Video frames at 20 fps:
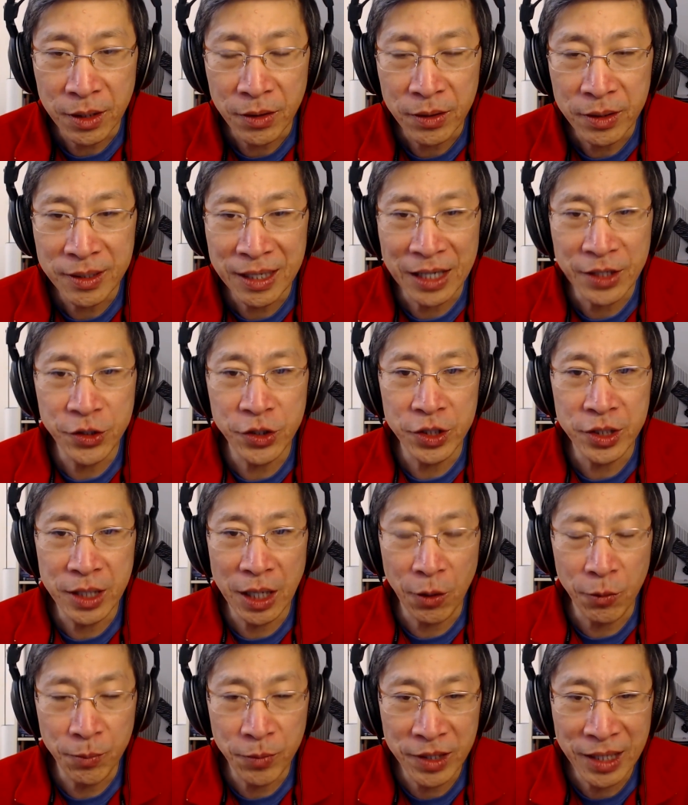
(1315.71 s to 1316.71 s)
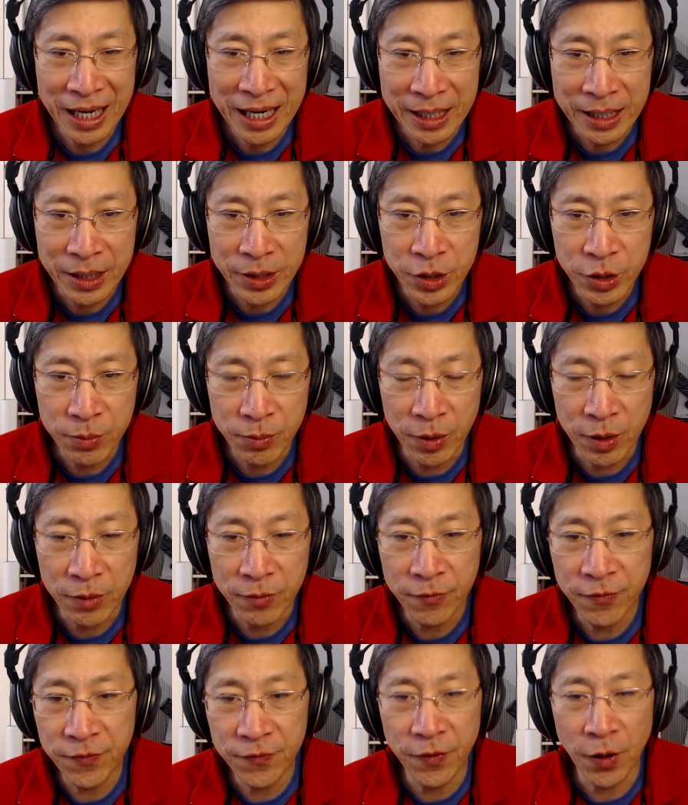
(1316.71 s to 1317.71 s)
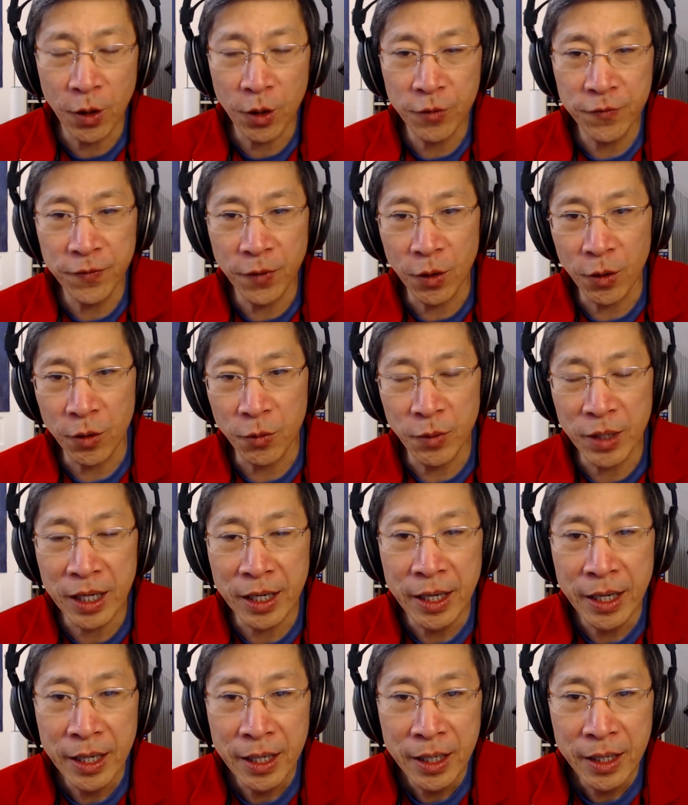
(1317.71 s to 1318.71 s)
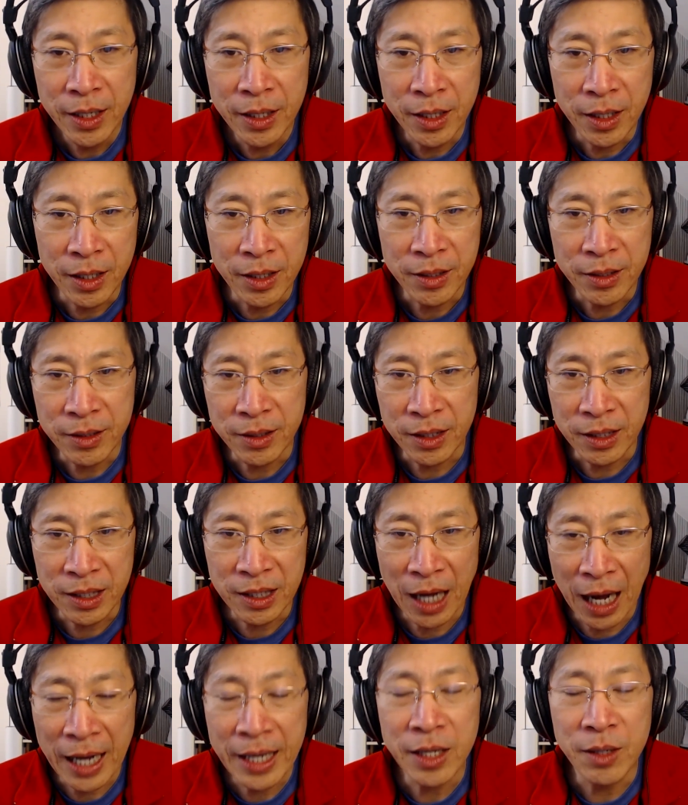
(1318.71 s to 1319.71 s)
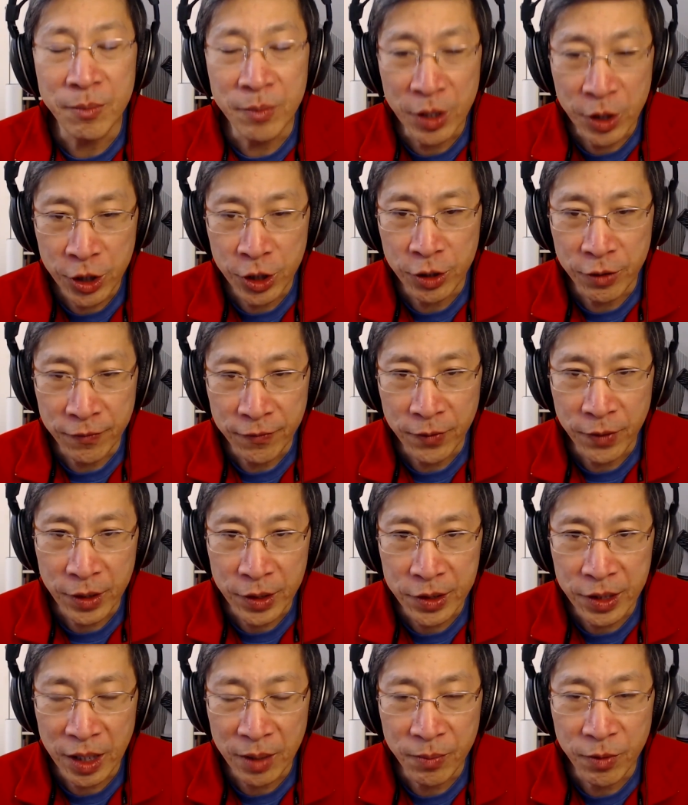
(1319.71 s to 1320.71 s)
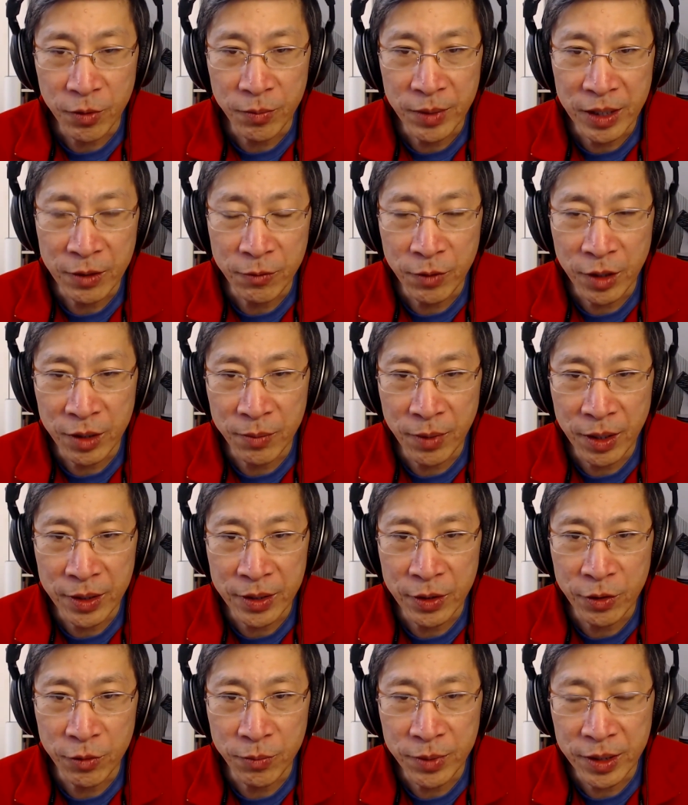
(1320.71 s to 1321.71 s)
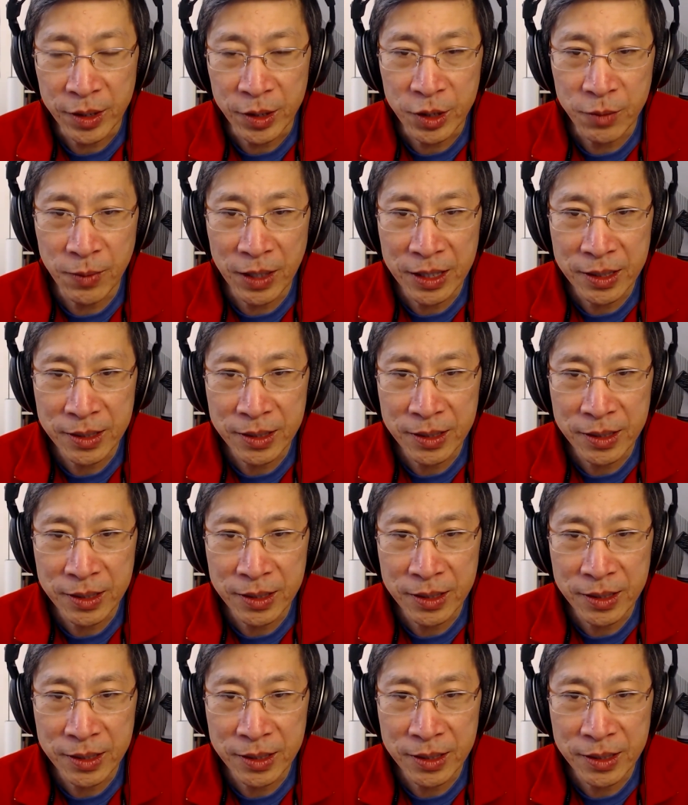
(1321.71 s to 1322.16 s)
Not just our planets, but far, far away. The Gaia mission, for example, being run by the European Space